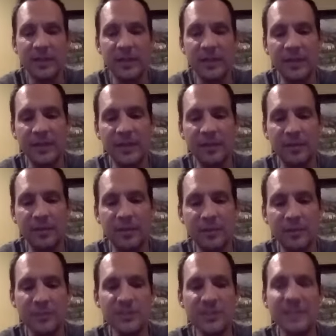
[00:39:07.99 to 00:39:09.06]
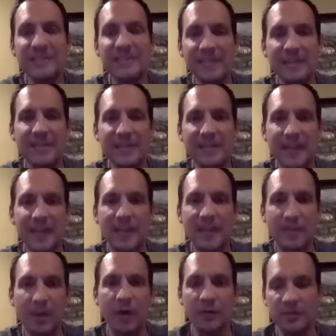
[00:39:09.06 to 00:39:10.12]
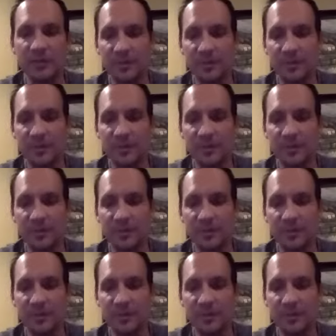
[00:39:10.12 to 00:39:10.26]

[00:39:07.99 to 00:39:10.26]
And I, the person that does that the most,